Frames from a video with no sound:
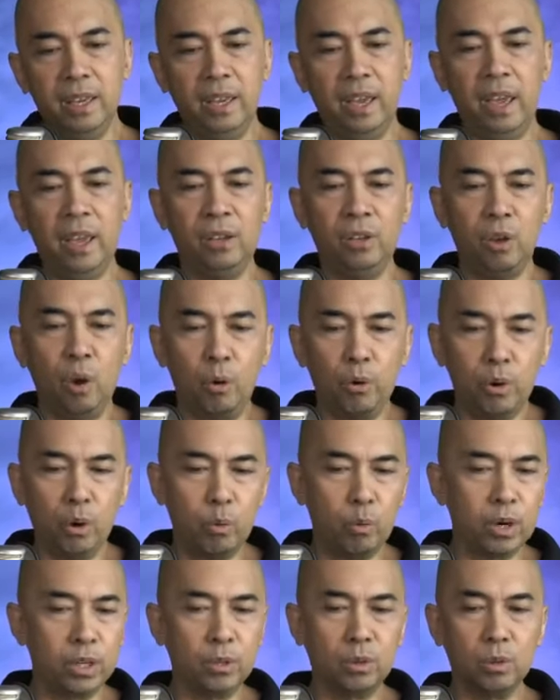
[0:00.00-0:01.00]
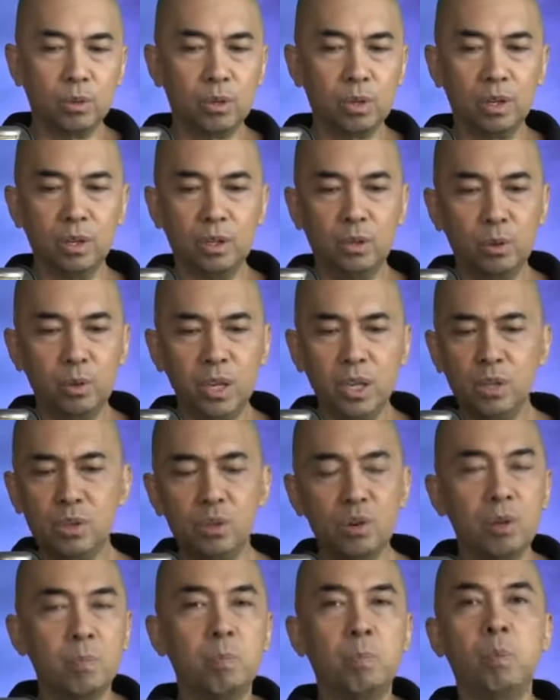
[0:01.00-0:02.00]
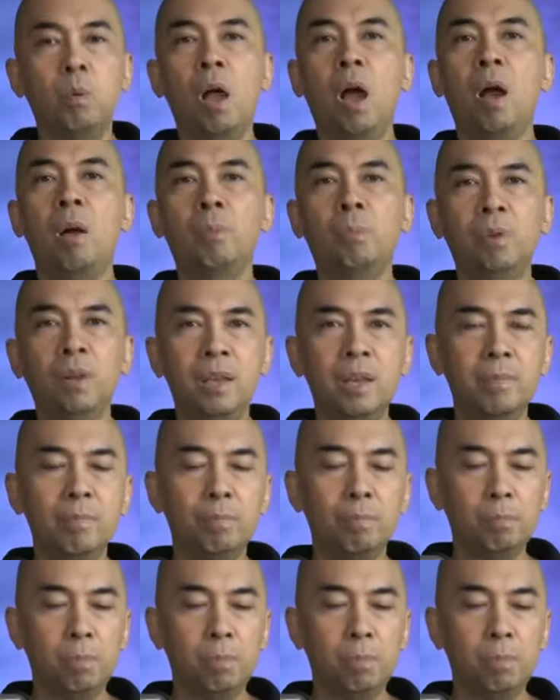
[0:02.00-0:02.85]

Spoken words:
and don't know where to turn to? Is your problem